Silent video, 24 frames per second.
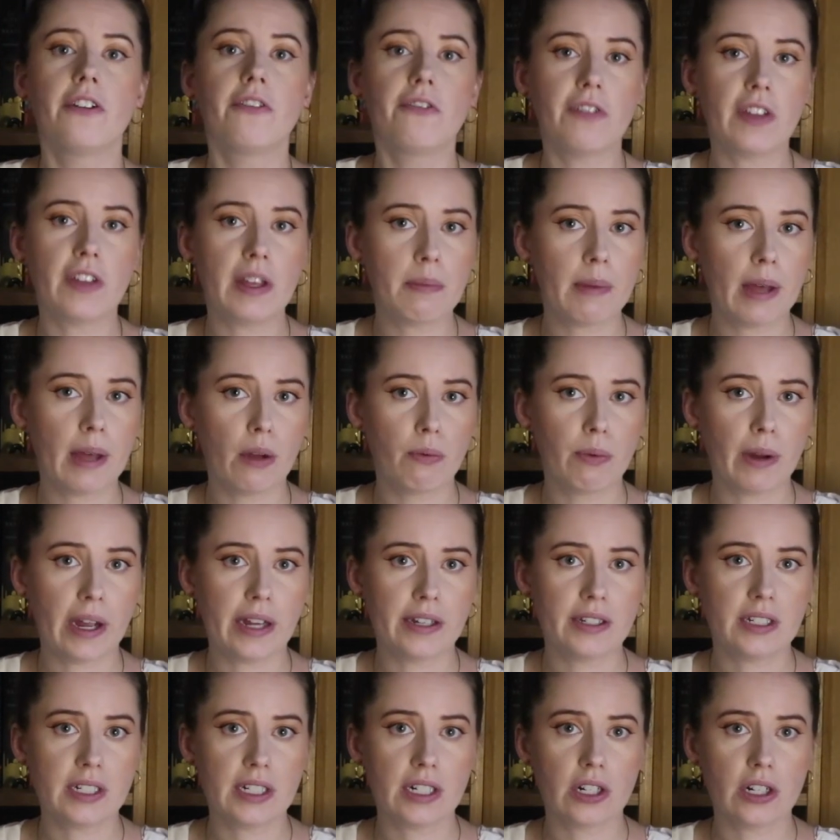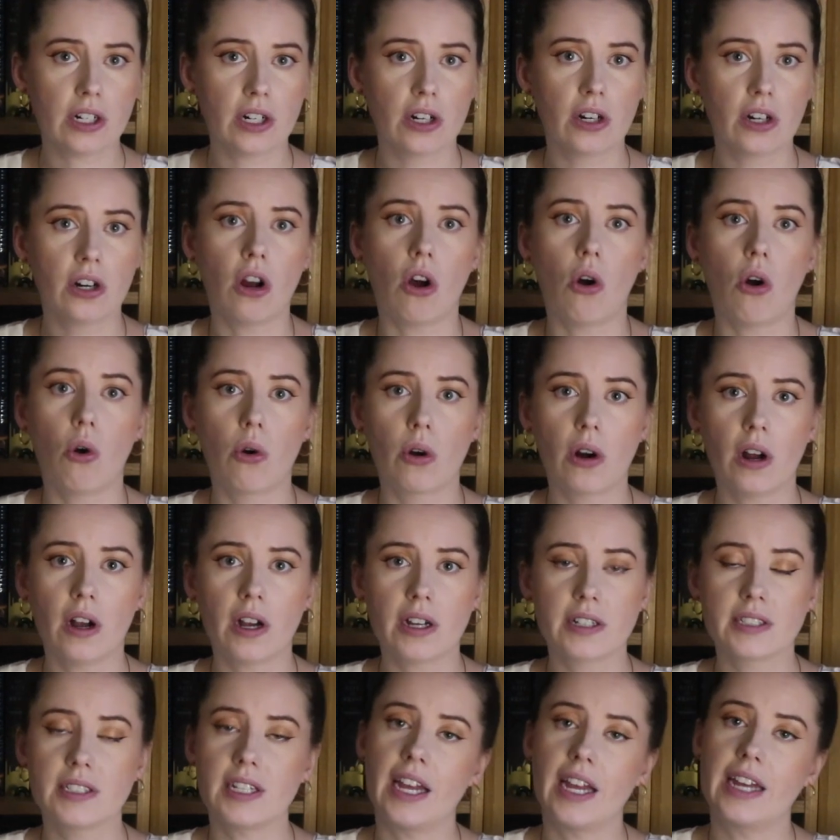female red deer,
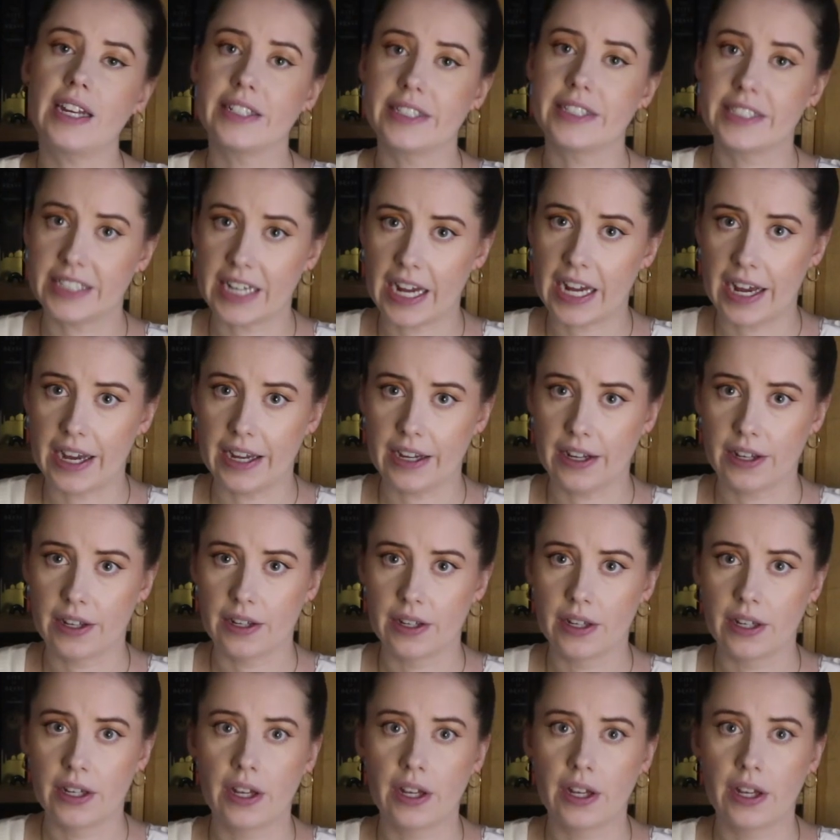aurochs, and a stag.